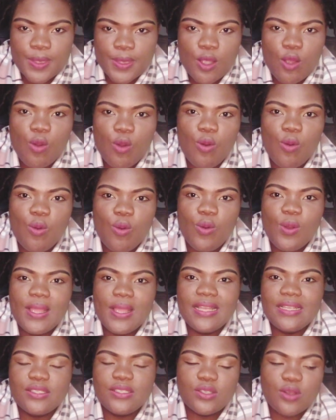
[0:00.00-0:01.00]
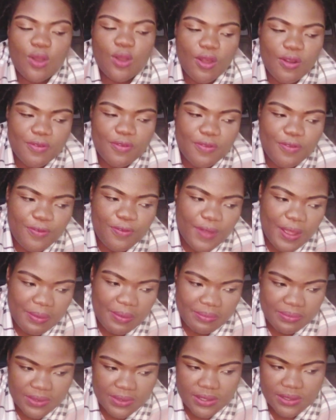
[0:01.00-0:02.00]
who is
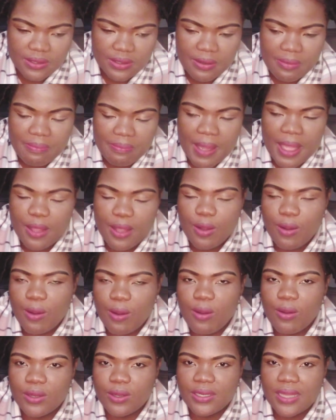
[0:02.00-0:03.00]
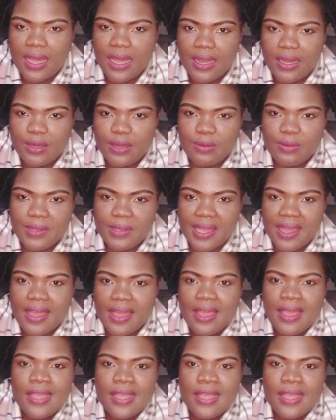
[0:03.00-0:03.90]
confirmed by God. Hallelujah.